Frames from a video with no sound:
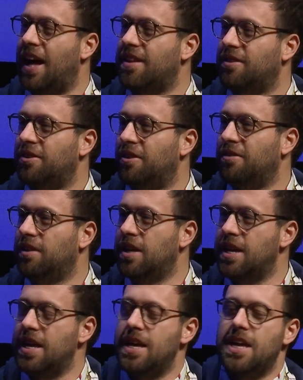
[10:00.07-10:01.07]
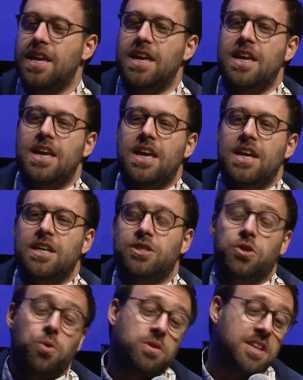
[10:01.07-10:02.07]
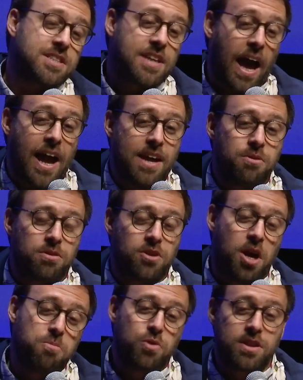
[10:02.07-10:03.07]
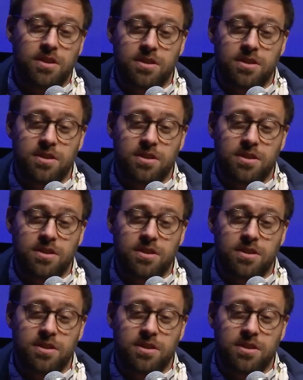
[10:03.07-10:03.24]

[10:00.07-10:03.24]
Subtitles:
that. So this guy would come with